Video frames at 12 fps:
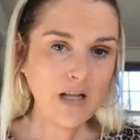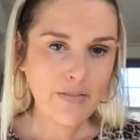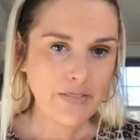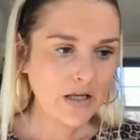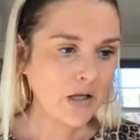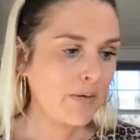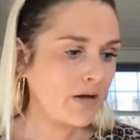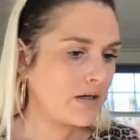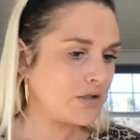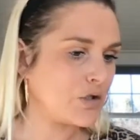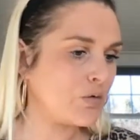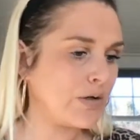Think about
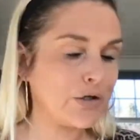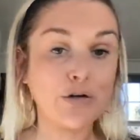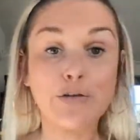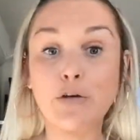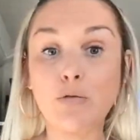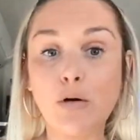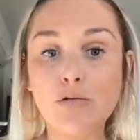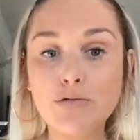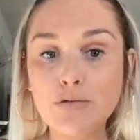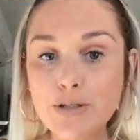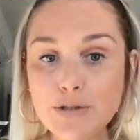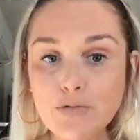it too when you're in the
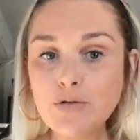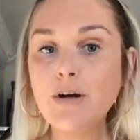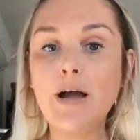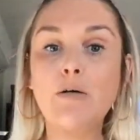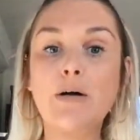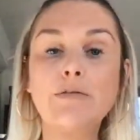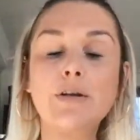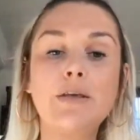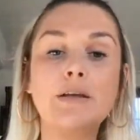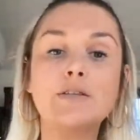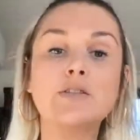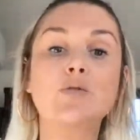grocery store, how
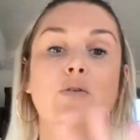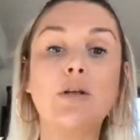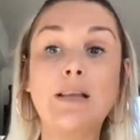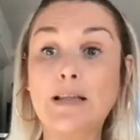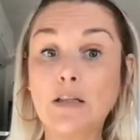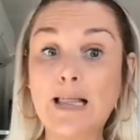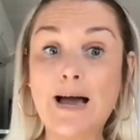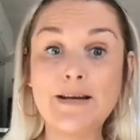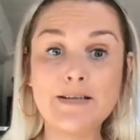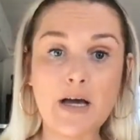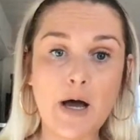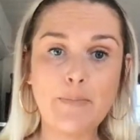everything is sort of like
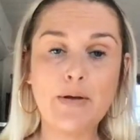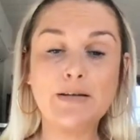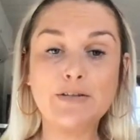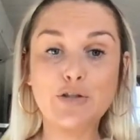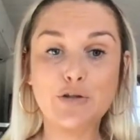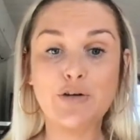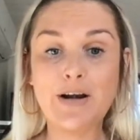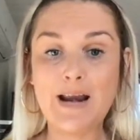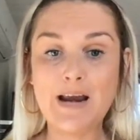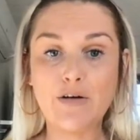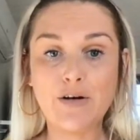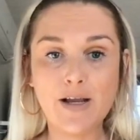lined up in certain
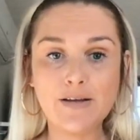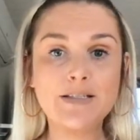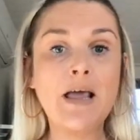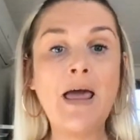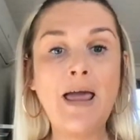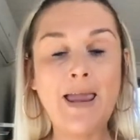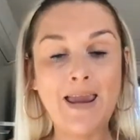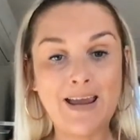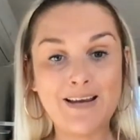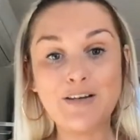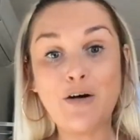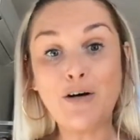areas
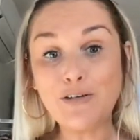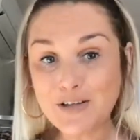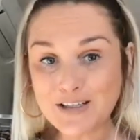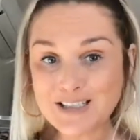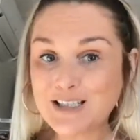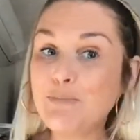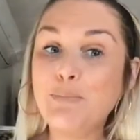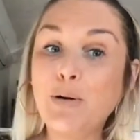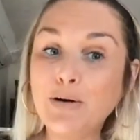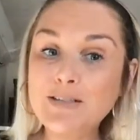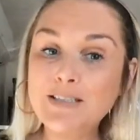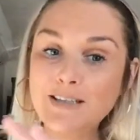and obviously
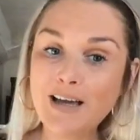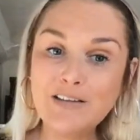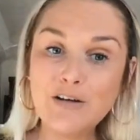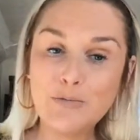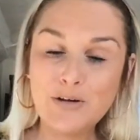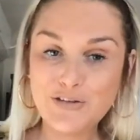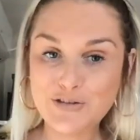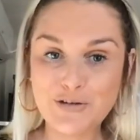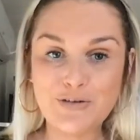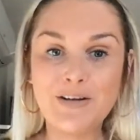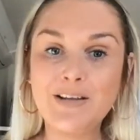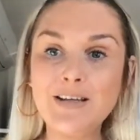put together with
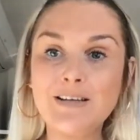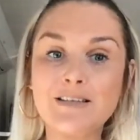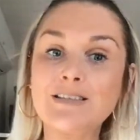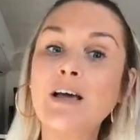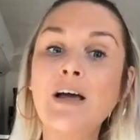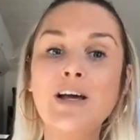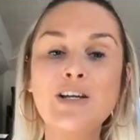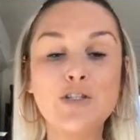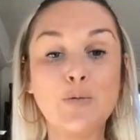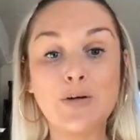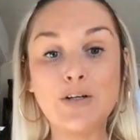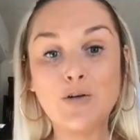certain things. So
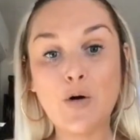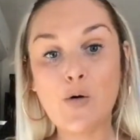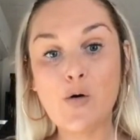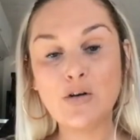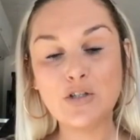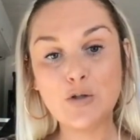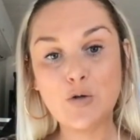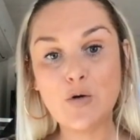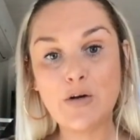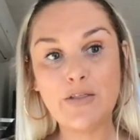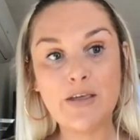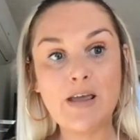when you go
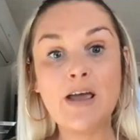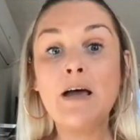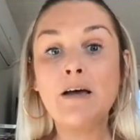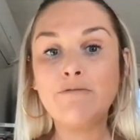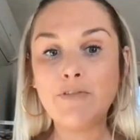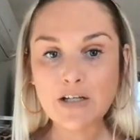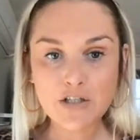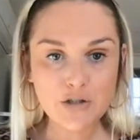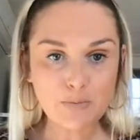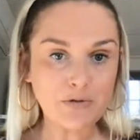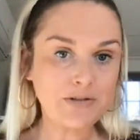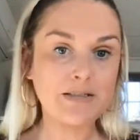to the
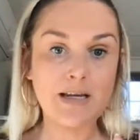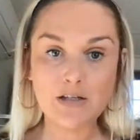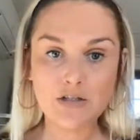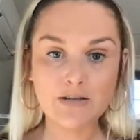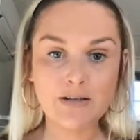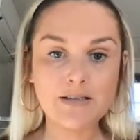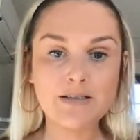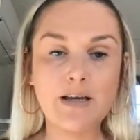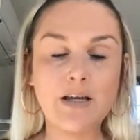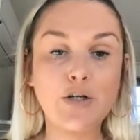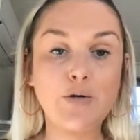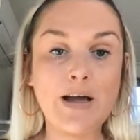vegetable station, let's
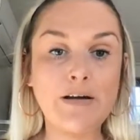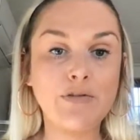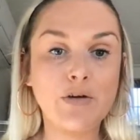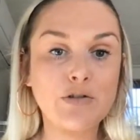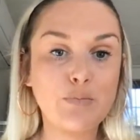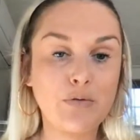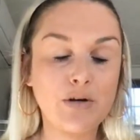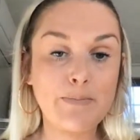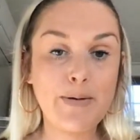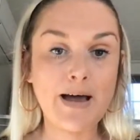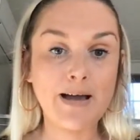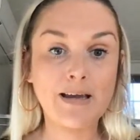say, and you have those
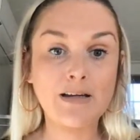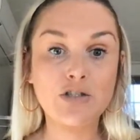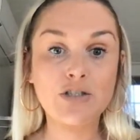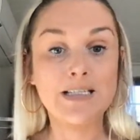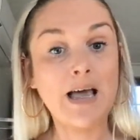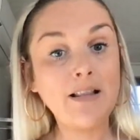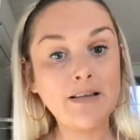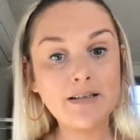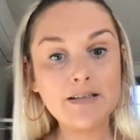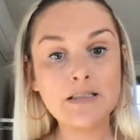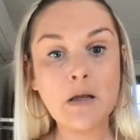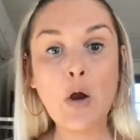prepackaged
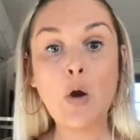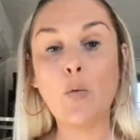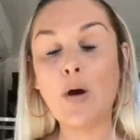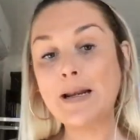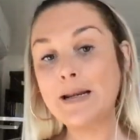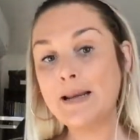salads, right